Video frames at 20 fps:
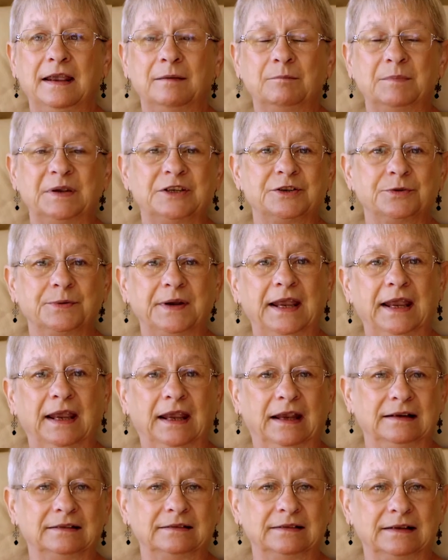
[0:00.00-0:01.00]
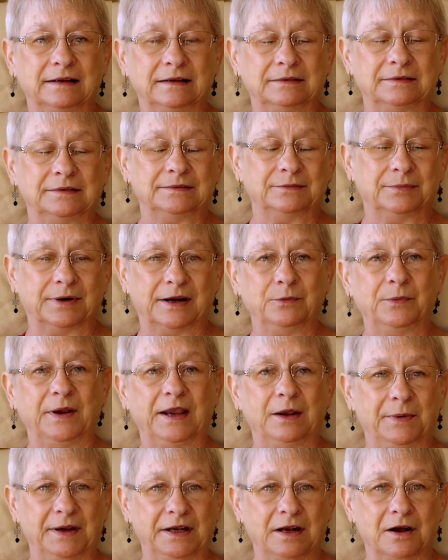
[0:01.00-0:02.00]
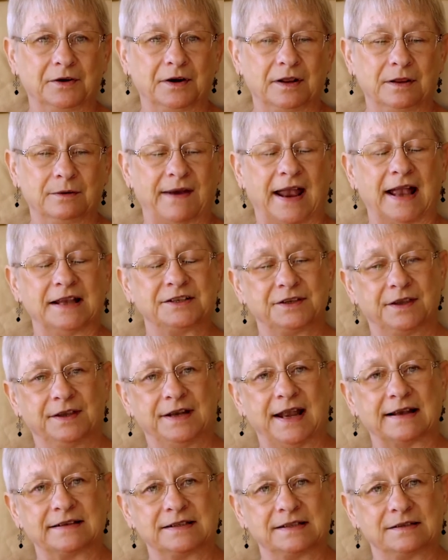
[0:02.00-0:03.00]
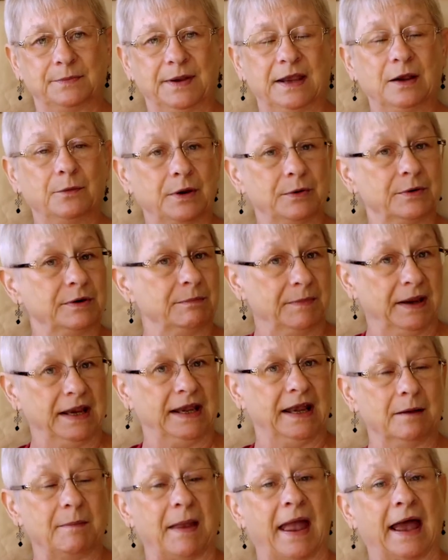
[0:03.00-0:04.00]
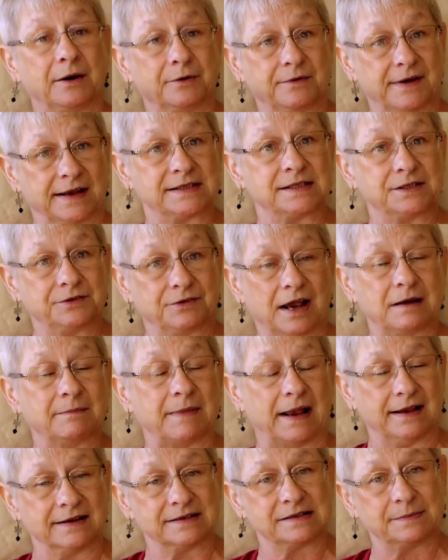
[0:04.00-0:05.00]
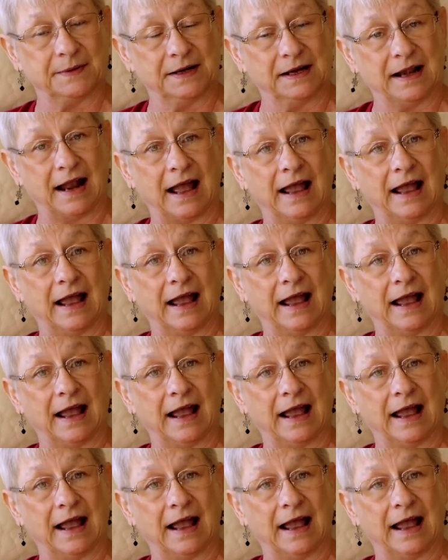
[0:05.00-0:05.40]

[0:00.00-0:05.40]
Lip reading: In between, 1 week we'd go to the ranch, the next week we would meet him at a restaurant, my husband and